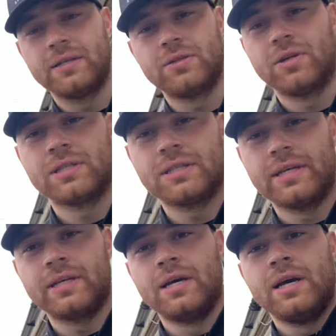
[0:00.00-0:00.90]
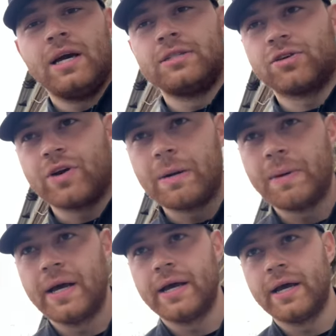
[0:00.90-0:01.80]
He's honestly, he's a great
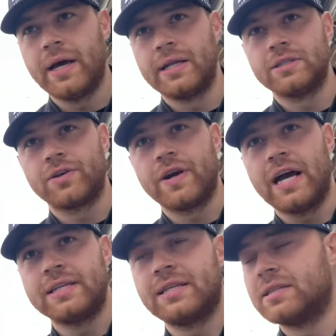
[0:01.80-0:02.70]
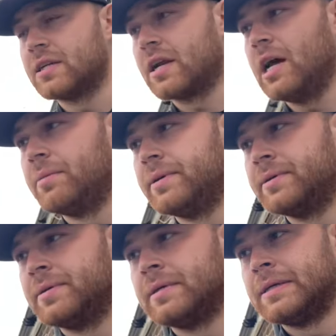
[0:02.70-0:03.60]
player and he's a great asset to the club.
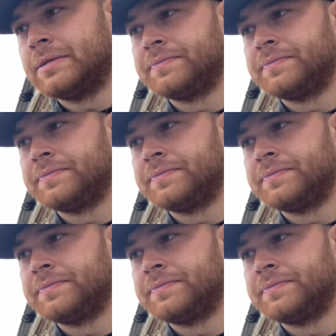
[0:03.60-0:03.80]
Yeah.